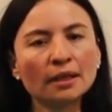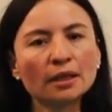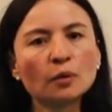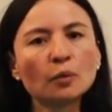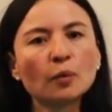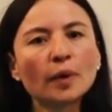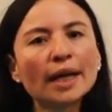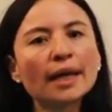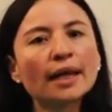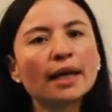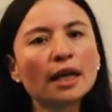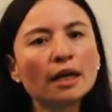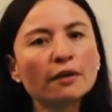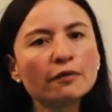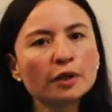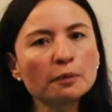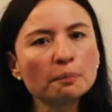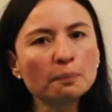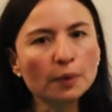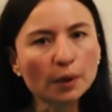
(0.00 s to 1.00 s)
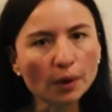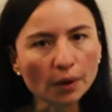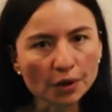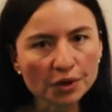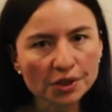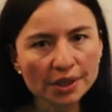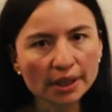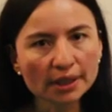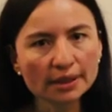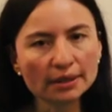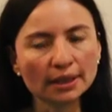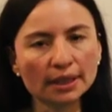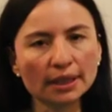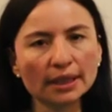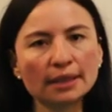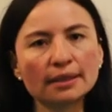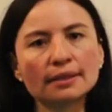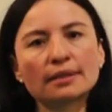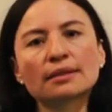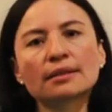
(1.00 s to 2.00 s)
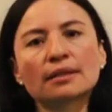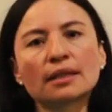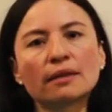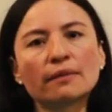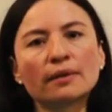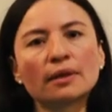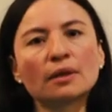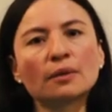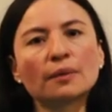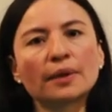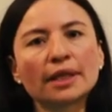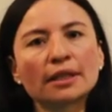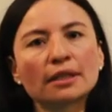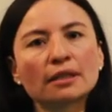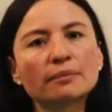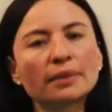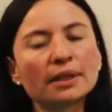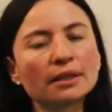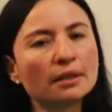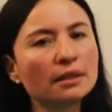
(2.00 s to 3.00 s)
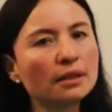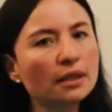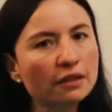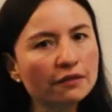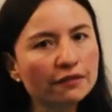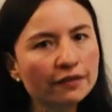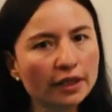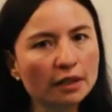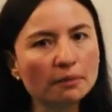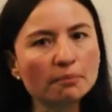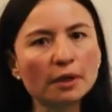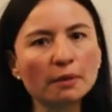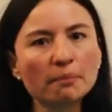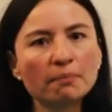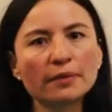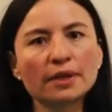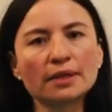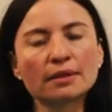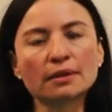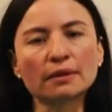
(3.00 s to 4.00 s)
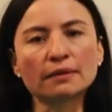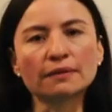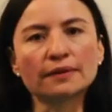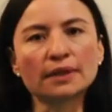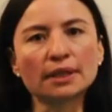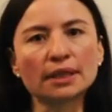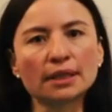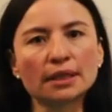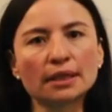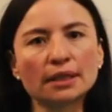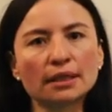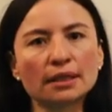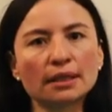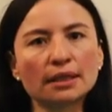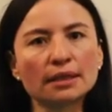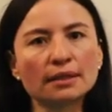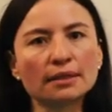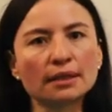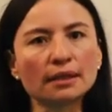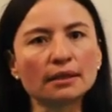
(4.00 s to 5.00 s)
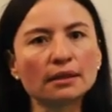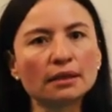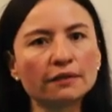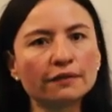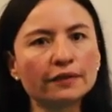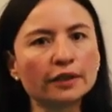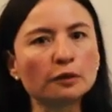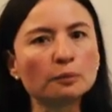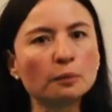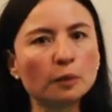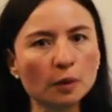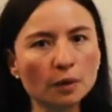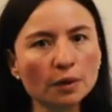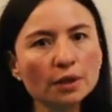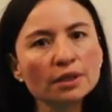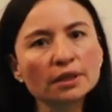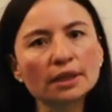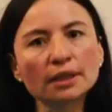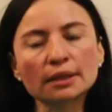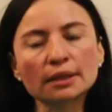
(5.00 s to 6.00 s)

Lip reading: Well, every project is evaluated by the different members of the scientific board.